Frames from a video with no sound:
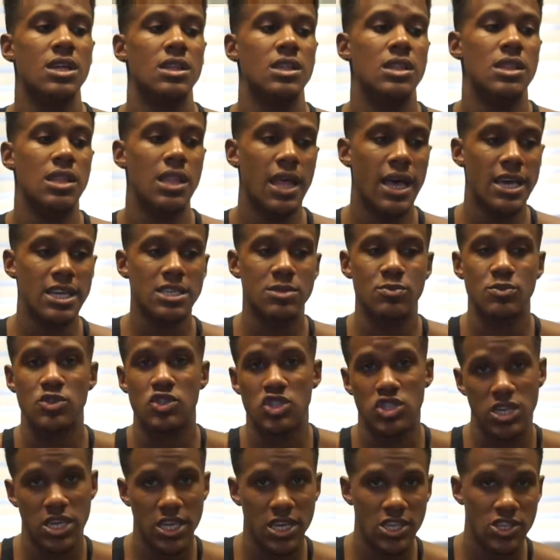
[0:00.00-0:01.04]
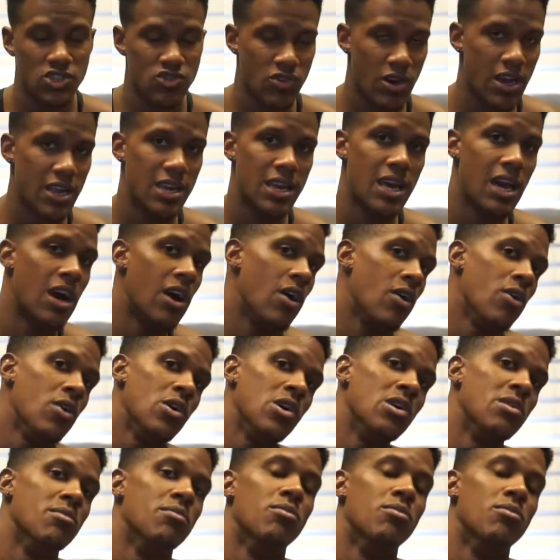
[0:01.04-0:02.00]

less machines right now,